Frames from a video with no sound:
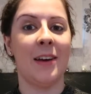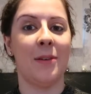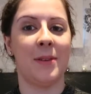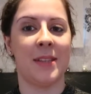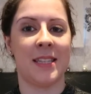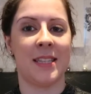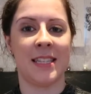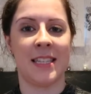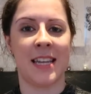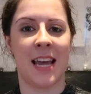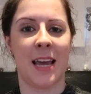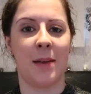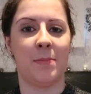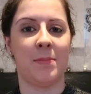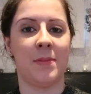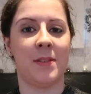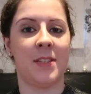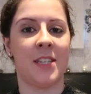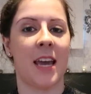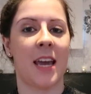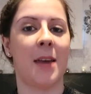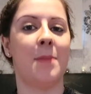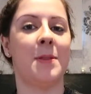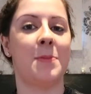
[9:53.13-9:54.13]
what's his name,
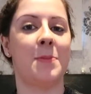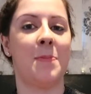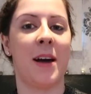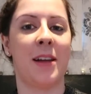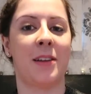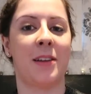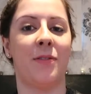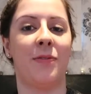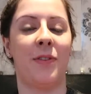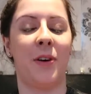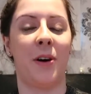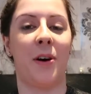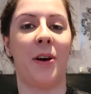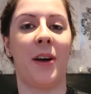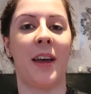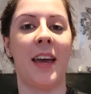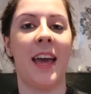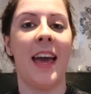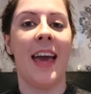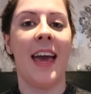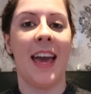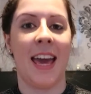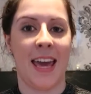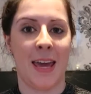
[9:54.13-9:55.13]
James McAvoy.
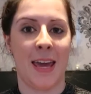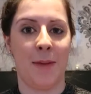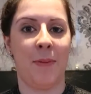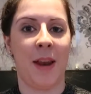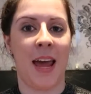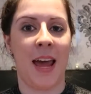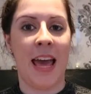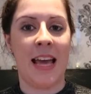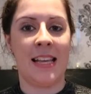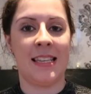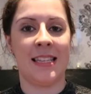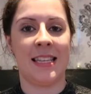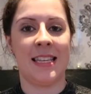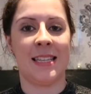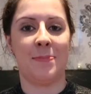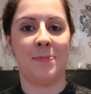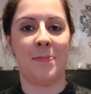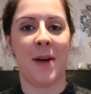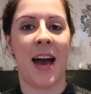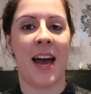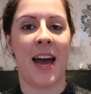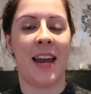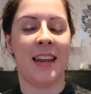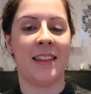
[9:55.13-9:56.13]
He plays this
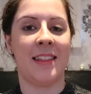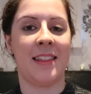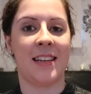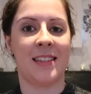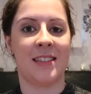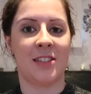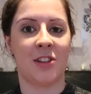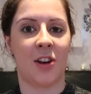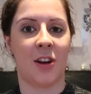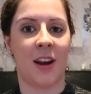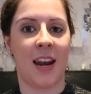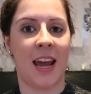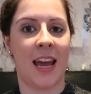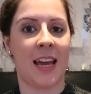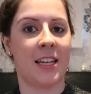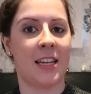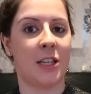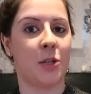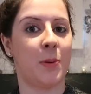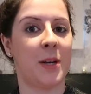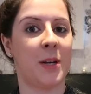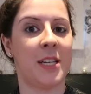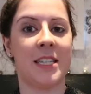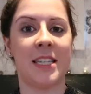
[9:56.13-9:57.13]
man that's got like
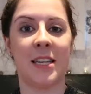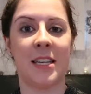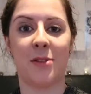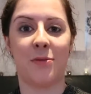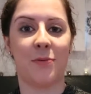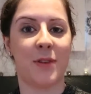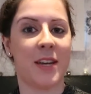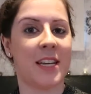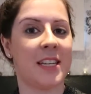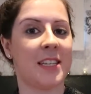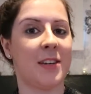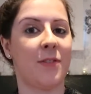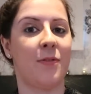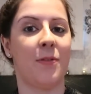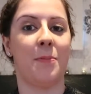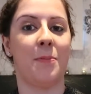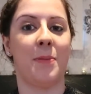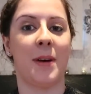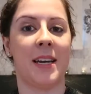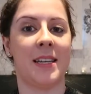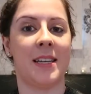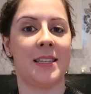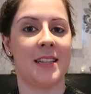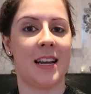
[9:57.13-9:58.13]
23 different
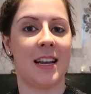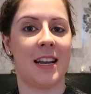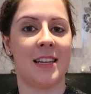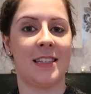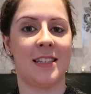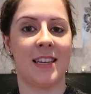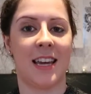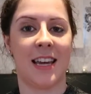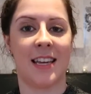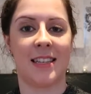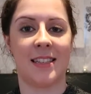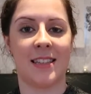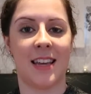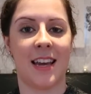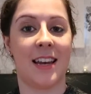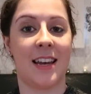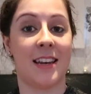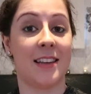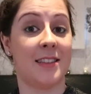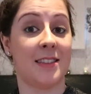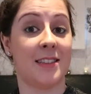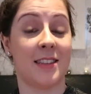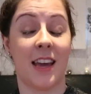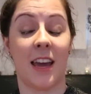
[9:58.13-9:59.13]
personalities, and
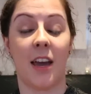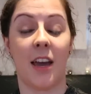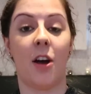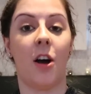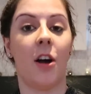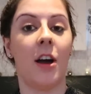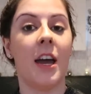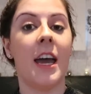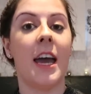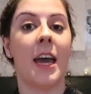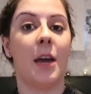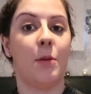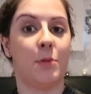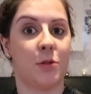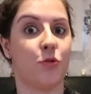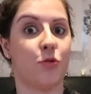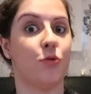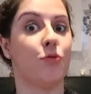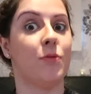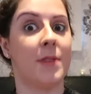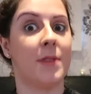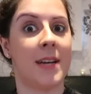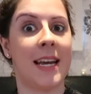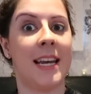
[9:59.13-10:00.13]
it was a
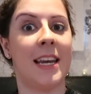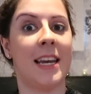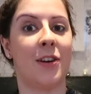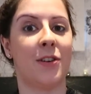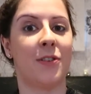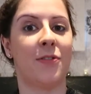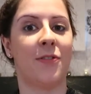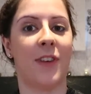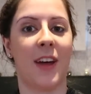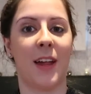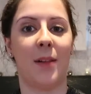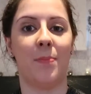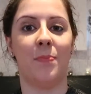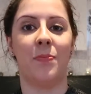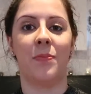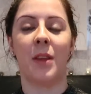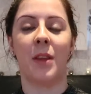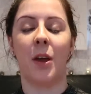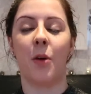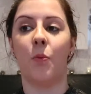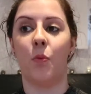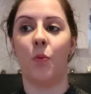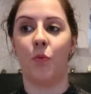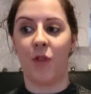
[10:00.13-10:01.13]
really good film,
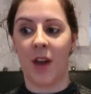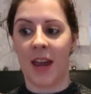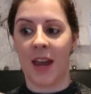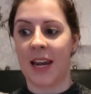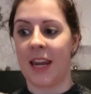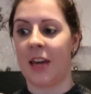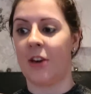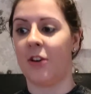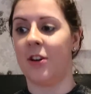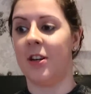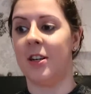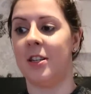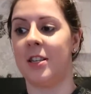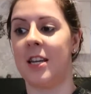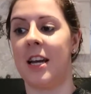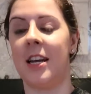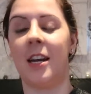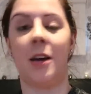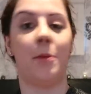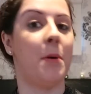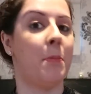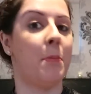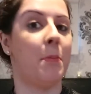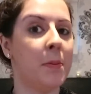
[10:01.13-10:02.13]
really good. I
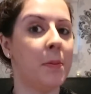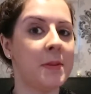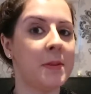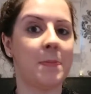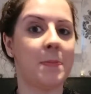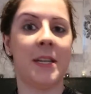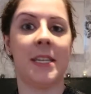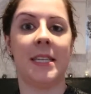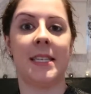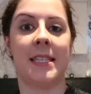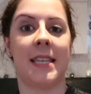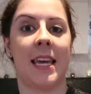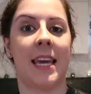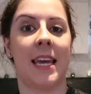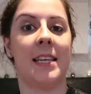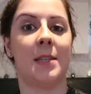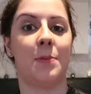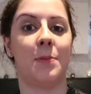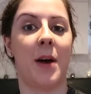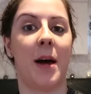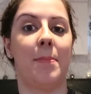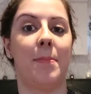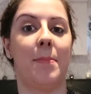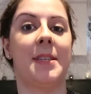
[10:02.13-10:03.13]
know my mum's been to see it as
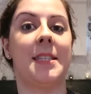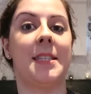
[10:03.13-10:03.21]
well. My